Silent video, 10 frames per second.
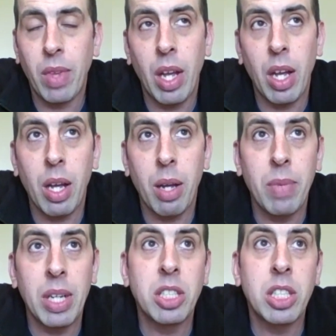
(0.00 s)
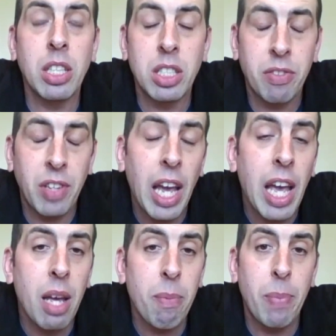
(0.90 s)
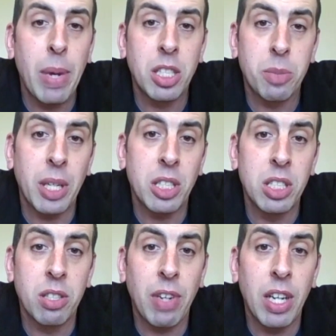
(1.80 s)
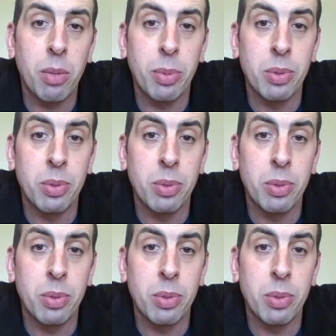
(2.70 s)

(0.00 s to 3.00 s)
intensive care bed spaces available.